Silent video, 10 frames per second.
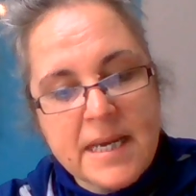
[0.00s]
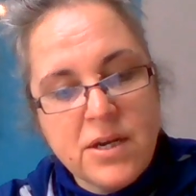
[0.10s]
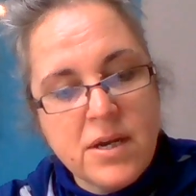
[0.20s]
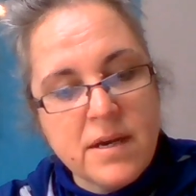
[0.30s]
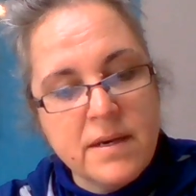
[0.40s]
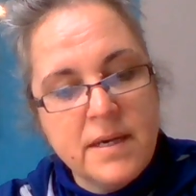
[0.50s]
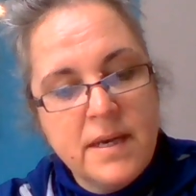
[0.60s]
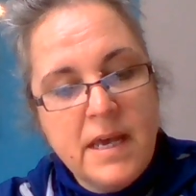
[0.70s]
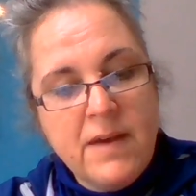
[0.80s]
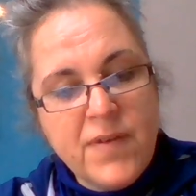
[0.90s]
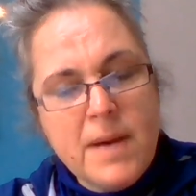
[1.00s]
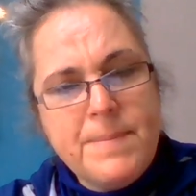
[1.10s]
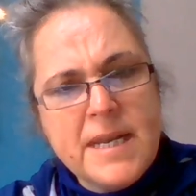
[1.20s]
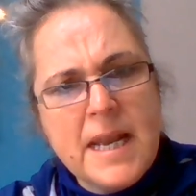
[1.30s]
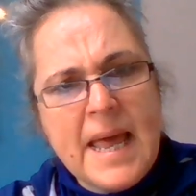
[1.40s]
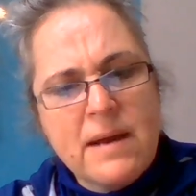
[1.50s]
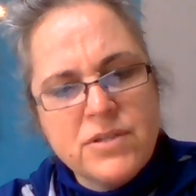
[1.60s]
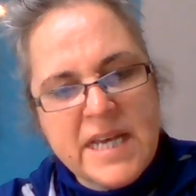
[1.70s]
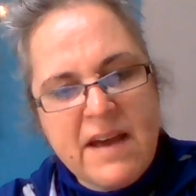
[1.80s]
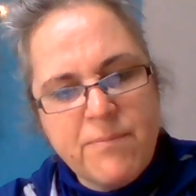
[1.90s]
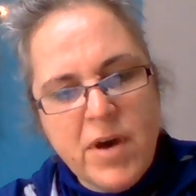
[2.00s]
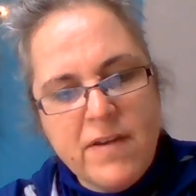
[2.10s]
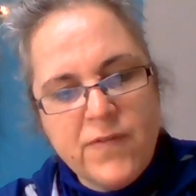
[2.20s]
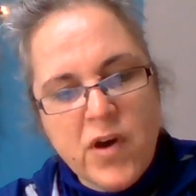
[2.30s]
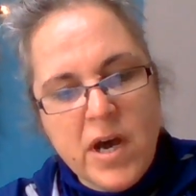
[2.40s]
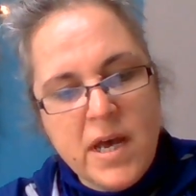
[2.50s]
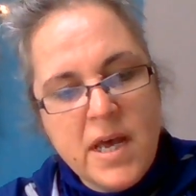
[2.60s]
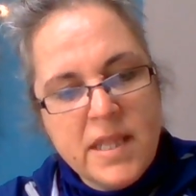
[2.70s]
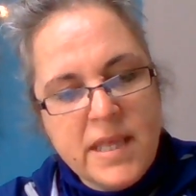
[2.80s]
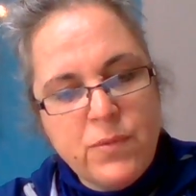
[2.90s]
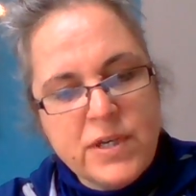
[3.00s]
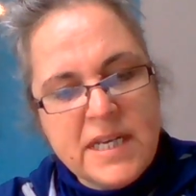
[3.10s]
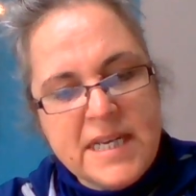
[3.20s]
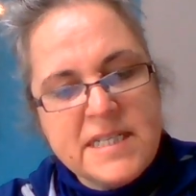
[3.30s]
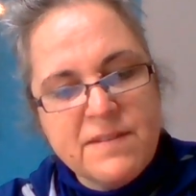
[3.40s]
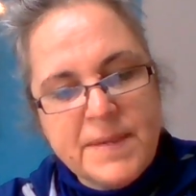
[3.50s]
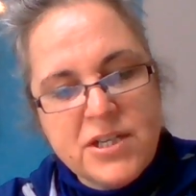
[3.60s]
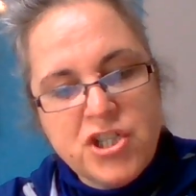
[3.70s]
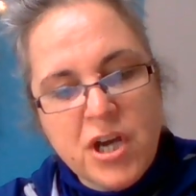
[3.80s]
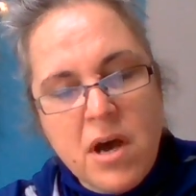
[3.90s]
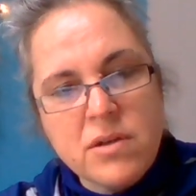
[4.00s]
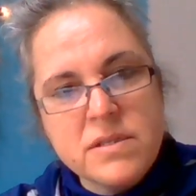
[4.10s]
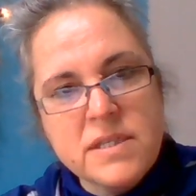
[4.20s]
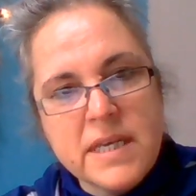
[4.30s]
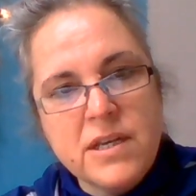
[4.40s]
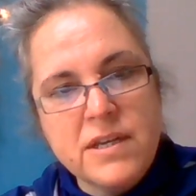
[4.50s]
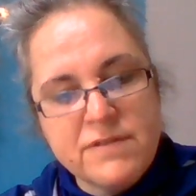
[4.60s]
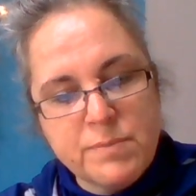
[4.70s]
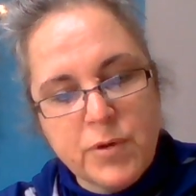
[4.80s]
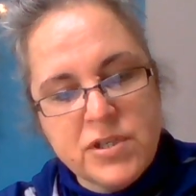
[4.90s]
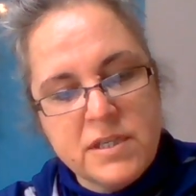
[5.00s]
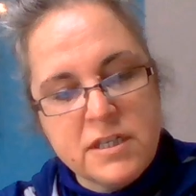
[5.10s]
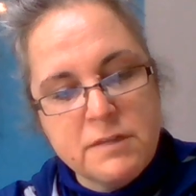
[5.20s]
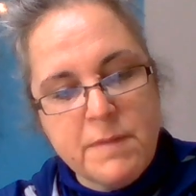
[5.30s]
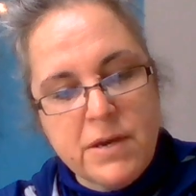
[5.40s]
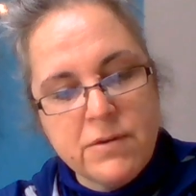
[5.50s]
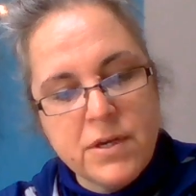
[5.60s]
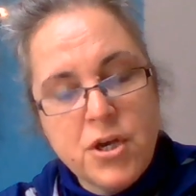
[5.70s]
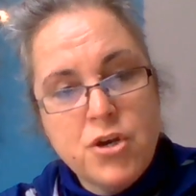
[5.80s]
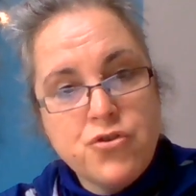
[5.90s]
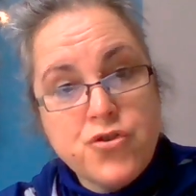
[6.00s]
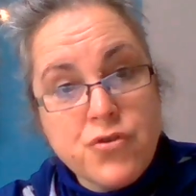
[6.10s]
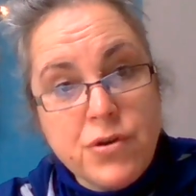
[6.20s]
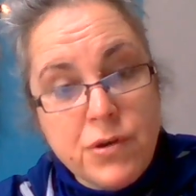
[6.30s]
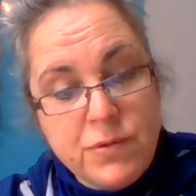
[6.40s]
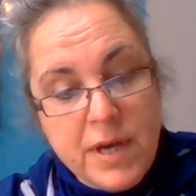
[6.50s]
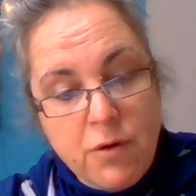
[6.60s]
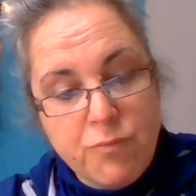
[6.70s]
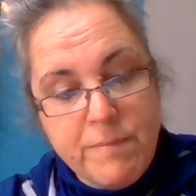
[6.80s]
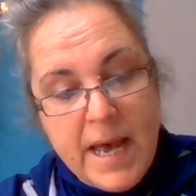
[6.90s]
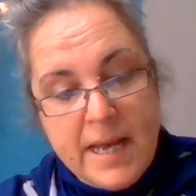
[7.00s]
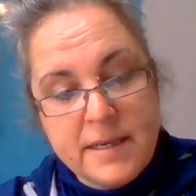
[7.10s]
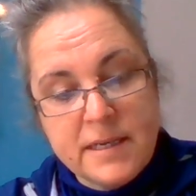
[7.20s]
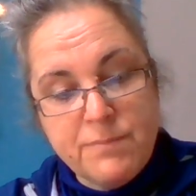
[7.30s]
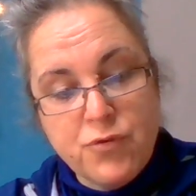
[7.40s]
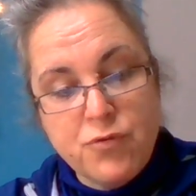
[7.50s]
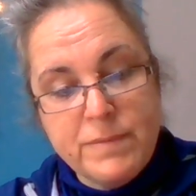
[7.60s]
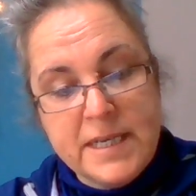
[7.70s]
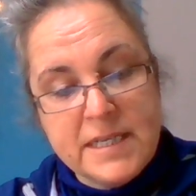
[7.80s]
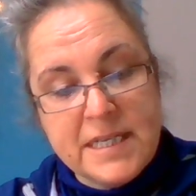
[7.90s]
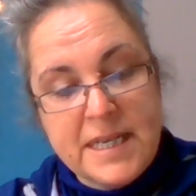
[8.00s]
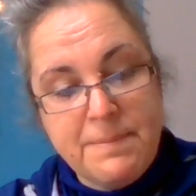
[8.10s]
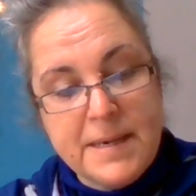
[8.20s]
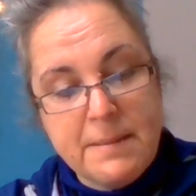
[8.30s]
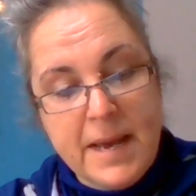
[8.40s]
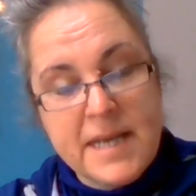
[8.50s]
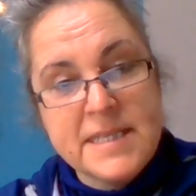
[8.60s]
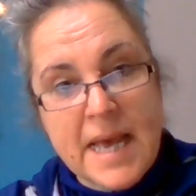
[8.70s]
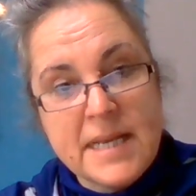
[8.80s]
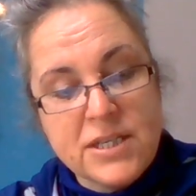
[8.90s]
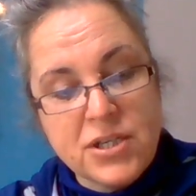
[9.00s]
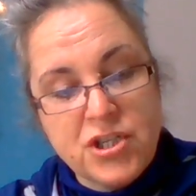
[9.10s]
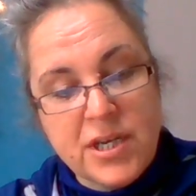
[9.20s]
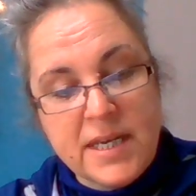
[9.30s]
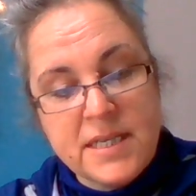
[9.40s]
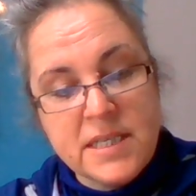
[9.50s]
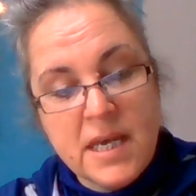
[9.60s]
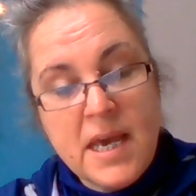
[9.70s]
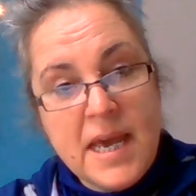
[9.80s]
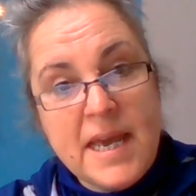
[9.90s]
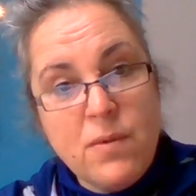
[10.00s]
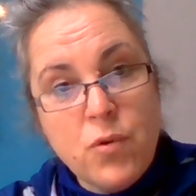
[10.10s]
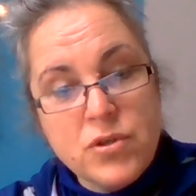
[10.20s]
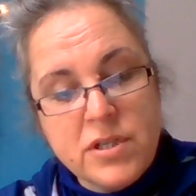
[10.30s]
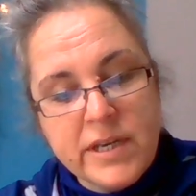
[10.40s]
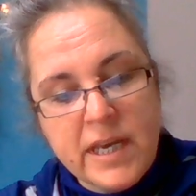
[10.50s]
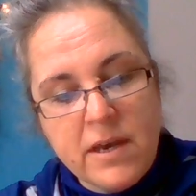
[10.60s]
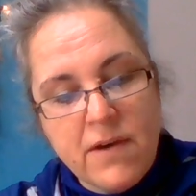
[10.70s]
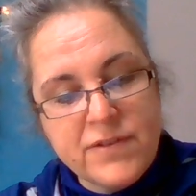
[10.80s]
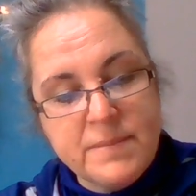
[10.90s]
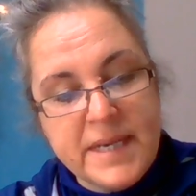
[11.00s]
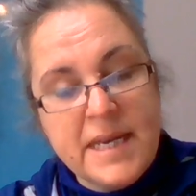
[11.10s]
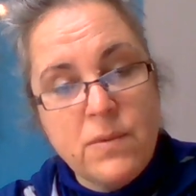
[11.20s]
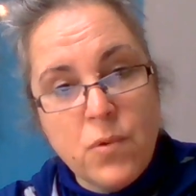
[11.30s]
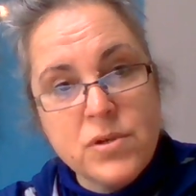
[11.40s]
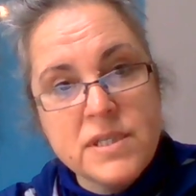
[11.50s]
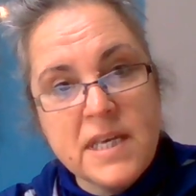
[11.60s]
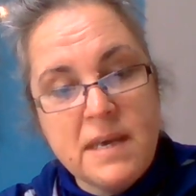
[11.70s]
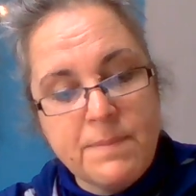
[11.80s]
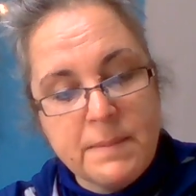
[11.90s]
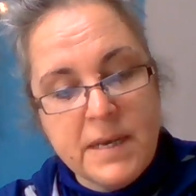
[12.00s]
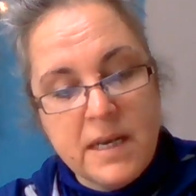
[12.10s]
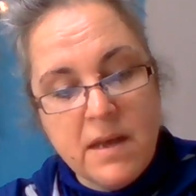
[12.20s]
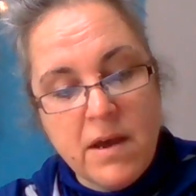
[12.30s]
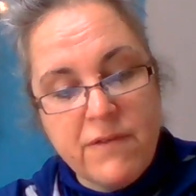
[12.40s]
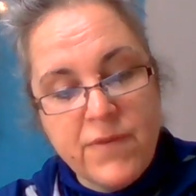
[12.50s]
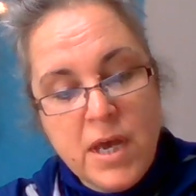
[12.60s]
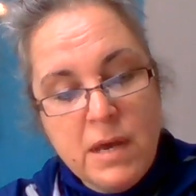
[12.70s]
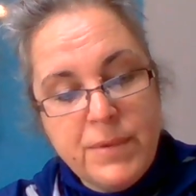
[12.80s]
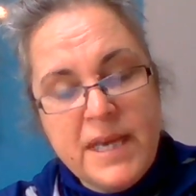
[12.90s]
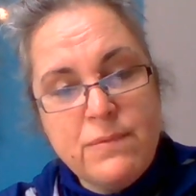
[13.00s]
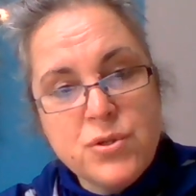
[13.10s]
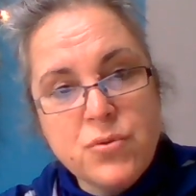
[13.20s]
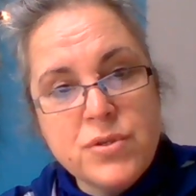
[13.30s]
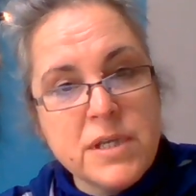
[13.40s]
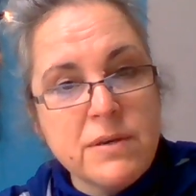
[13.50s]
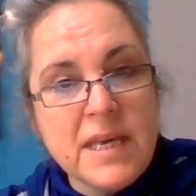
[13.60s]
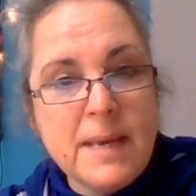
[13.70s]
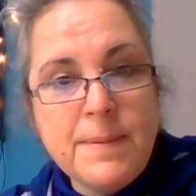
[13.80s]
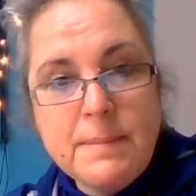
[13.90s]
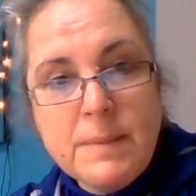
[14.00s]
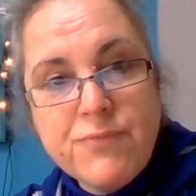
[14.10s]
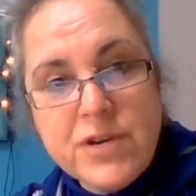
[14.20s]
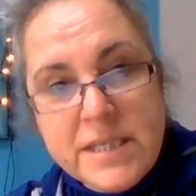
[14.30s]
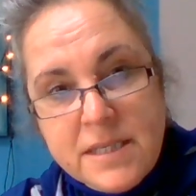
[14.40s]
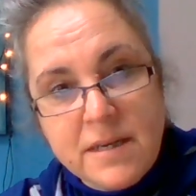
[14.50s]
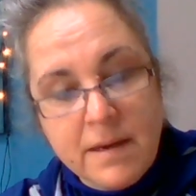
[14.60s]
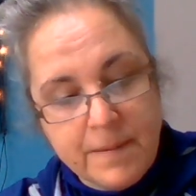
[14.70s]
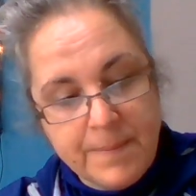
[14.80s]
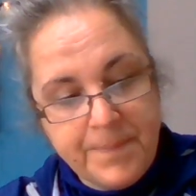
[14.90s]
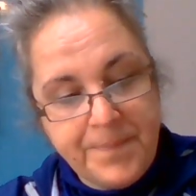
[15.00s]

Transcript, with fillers: anger. If I'd been allowed to have my fire, there would at least have been a chance they could have spotted the smoke. True, the old man had brought me a sleeping mat and a sheet. He was looking after me, he was keeping me alive, but he was also keeping me prisoner.